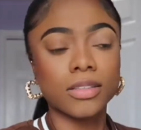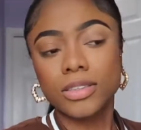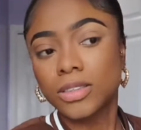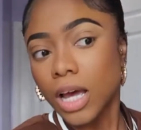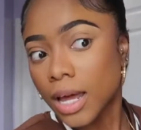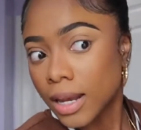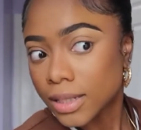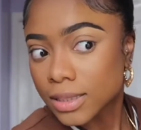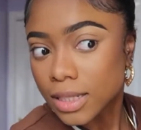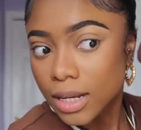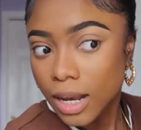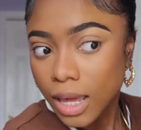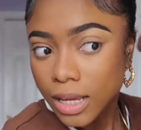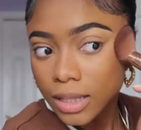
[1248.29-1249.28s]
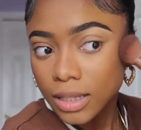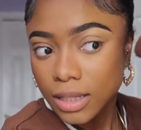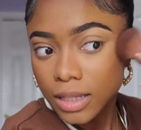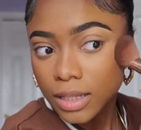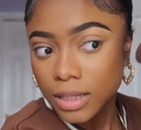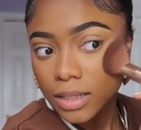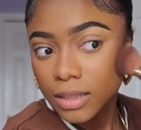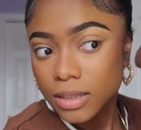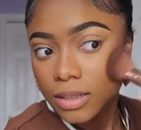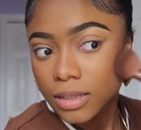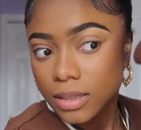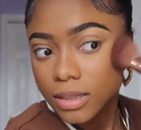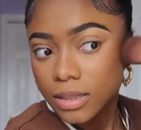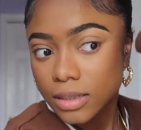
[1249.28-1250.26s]
So I like to lightly
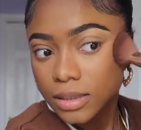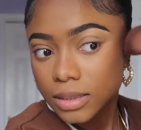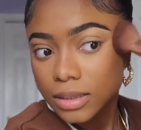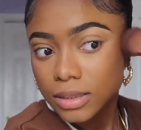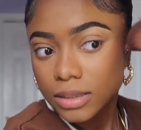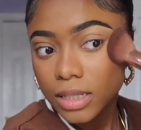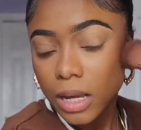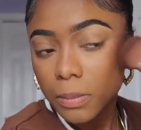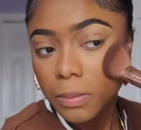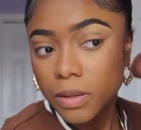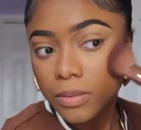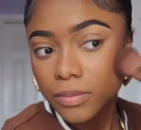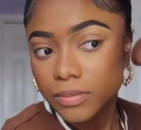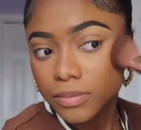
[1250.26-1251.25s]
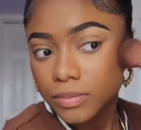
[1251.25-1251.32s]
tap it,